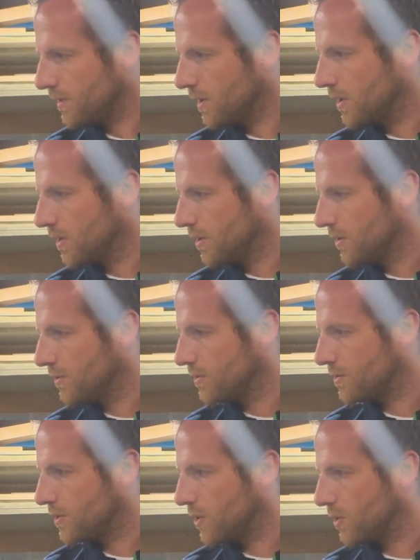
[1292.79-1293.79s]
You can use
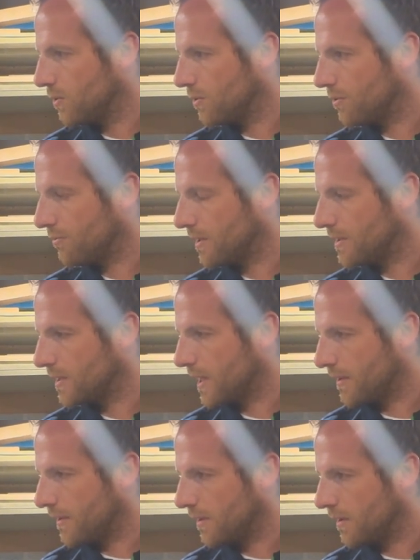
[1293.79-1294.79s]
2, 3
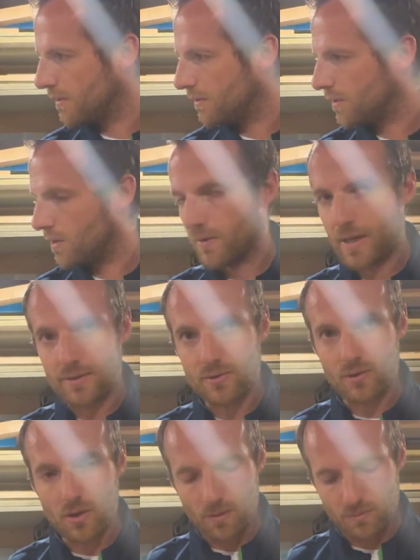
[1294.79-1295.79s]
together. You've got the end
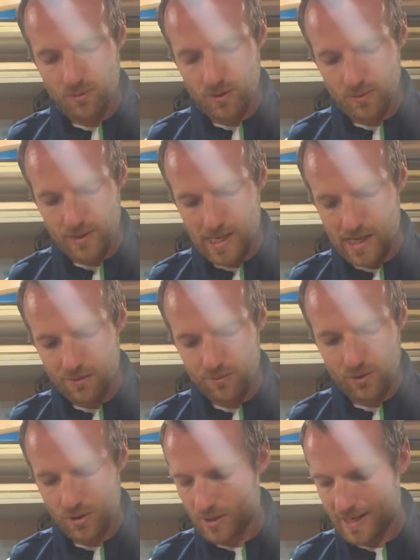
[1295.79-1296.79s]
stop with or without.
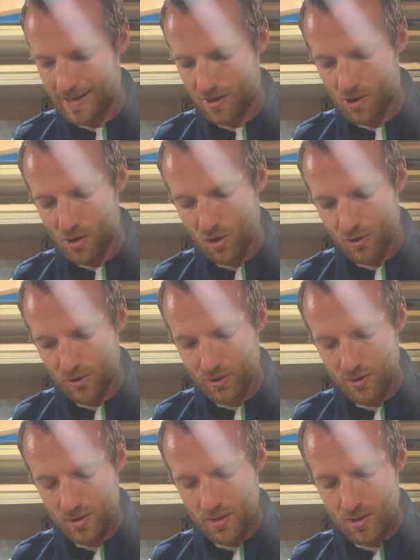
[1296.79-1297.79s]
You can lay it
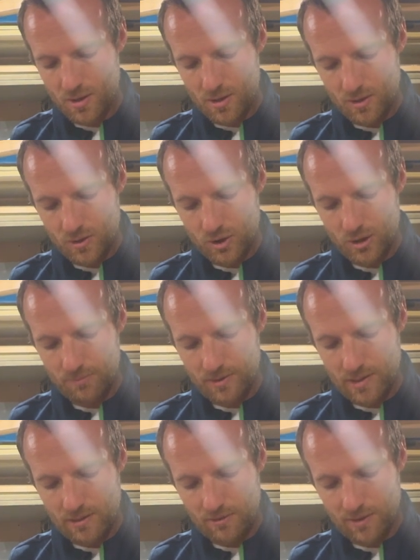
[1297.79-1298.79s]
on sheet
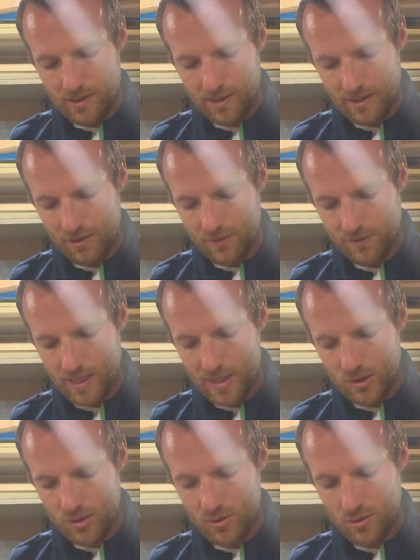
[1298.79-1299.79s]
material. You can lay it on the
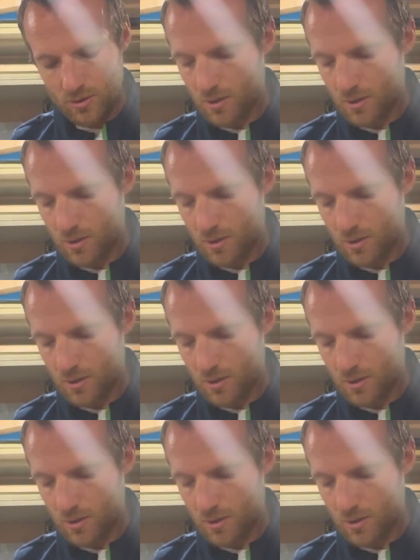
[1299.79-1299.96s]
edge.